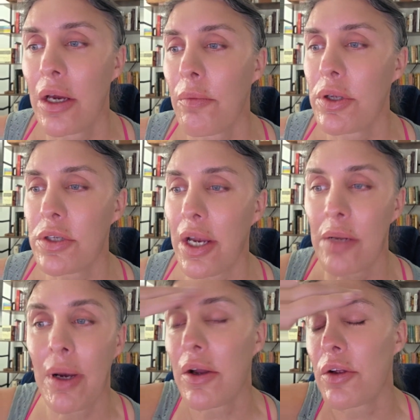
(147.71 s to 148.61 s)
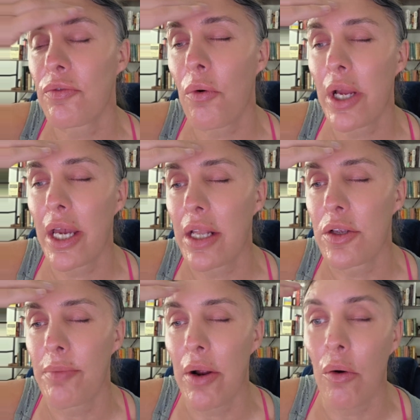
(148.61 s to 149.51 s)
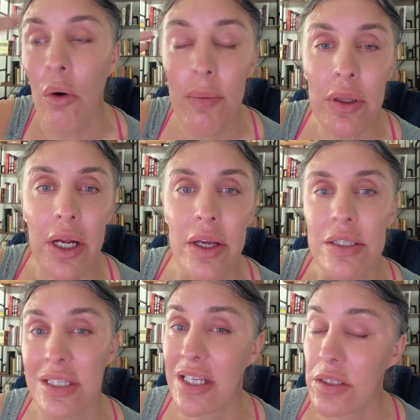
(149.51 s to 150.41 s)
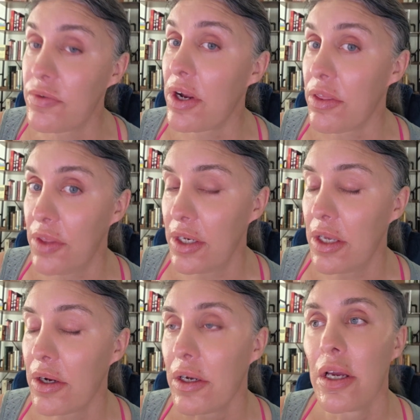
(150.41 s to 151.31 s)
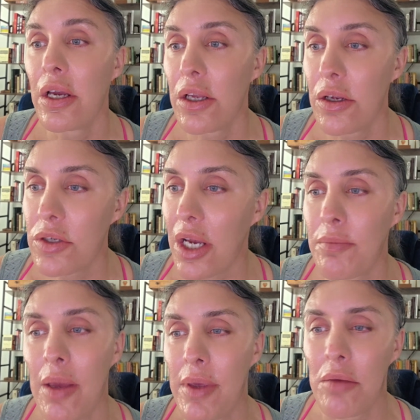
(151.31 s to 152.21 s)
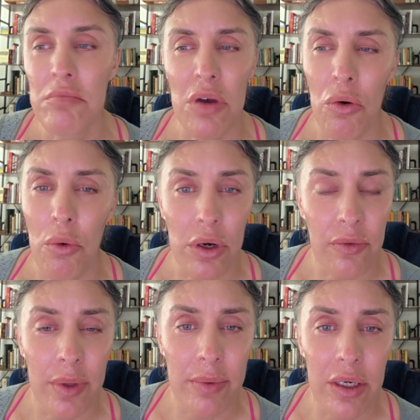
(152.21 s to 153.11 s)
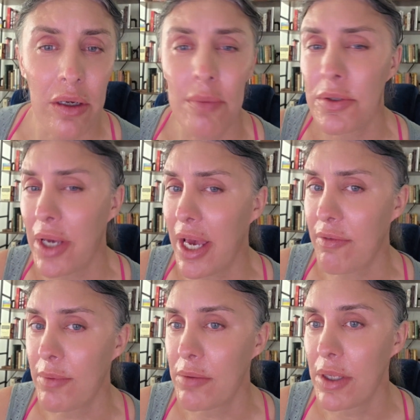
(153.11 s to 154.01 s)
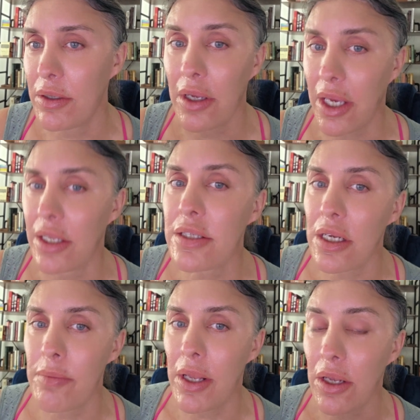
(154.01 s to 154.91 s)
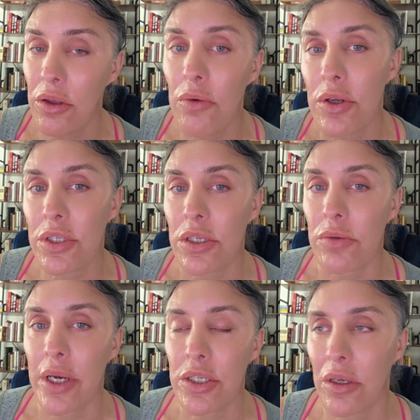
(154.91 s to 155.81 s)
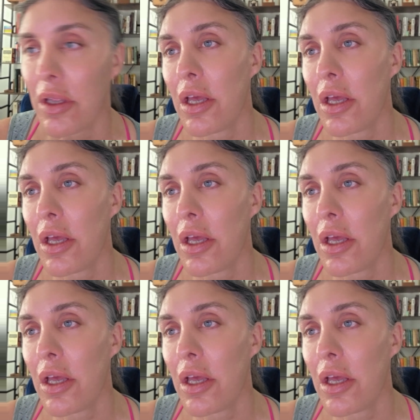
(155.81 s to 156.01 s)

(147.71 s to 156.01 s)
When you're talking about your forehead and your paraorbital areas, the skin is very thin here. You're talking maybe 1/4 of a millimeter up to 1/2 millimeter. Again, it's going to depend on you and your situation.